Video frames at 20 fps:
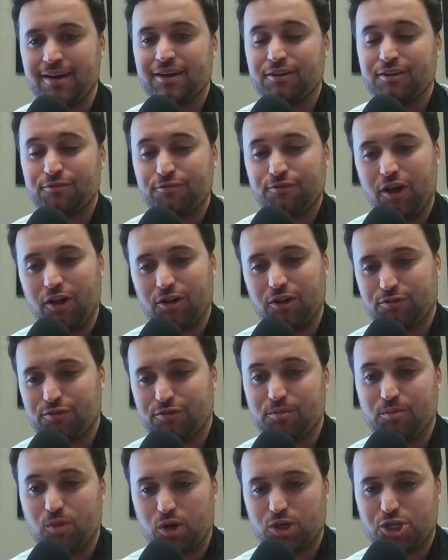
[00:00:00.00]
and follow
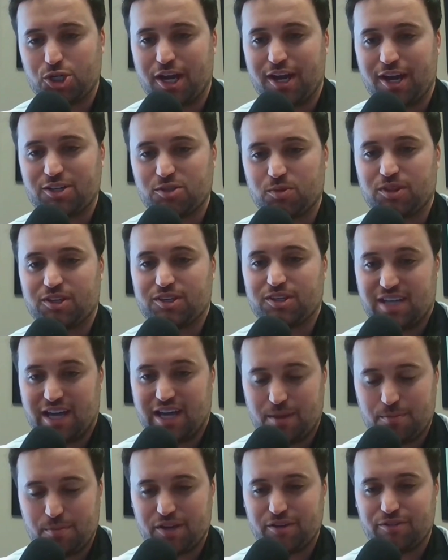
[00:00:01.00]
for more chats with the
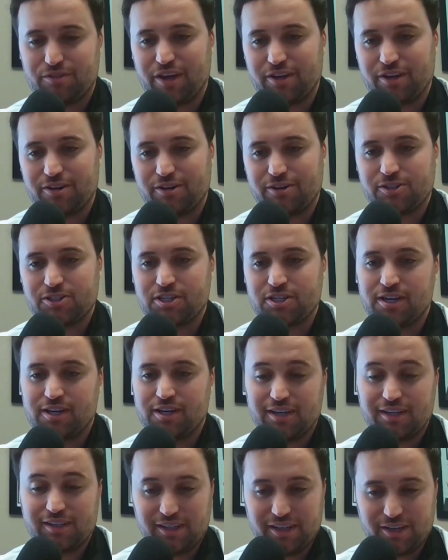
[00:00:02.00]
top innovators
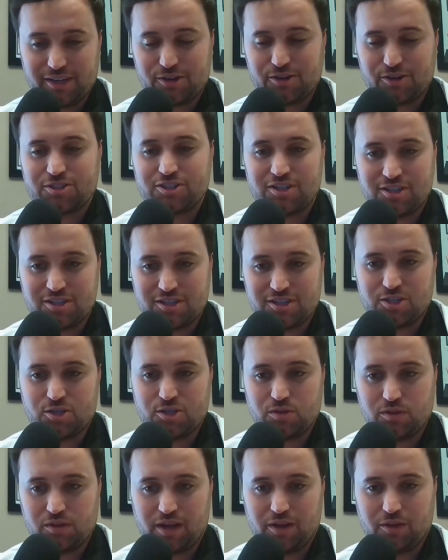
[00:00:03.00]
and leaders in
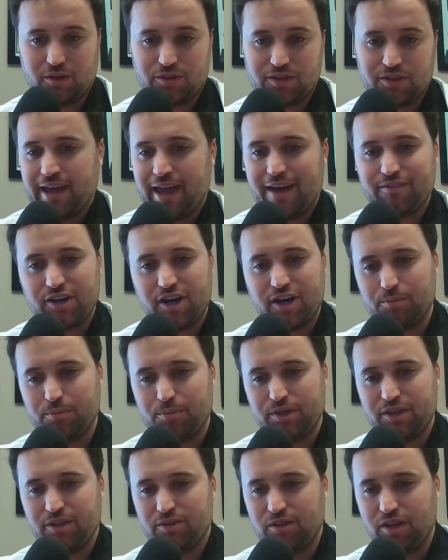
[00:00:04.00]
digital health. Have a
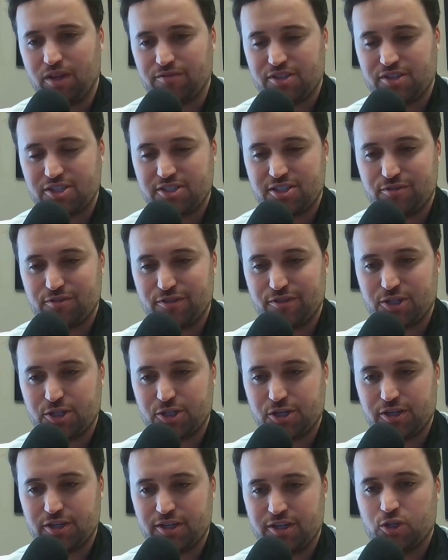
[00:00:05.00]
company you'd love to see
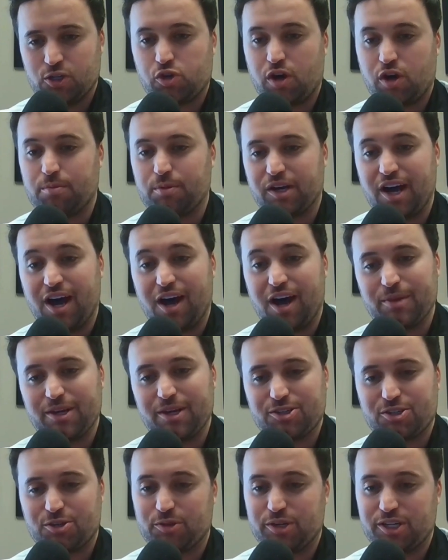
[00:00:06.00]
featured? Drop a
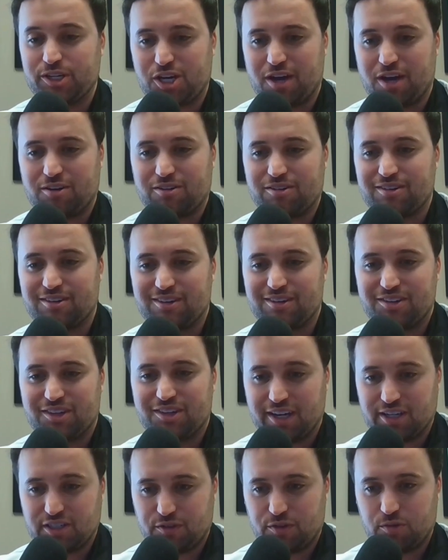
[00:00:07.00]
comment or reach out.
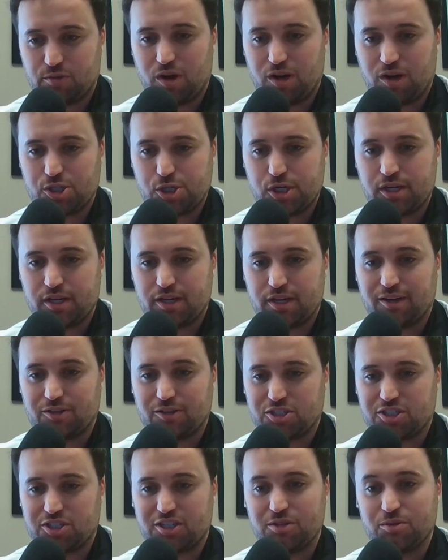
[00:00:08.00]
Thanks for watching, and I'll
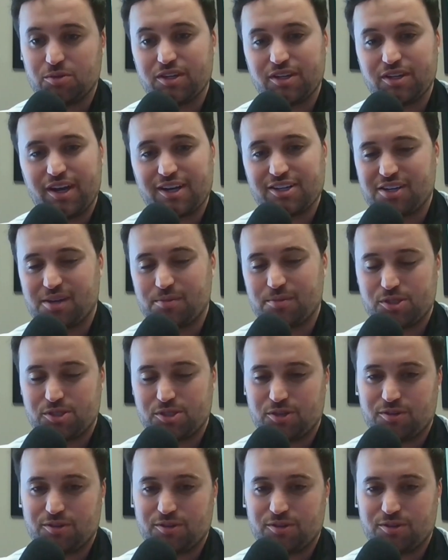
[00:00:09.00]
see you in the next episode.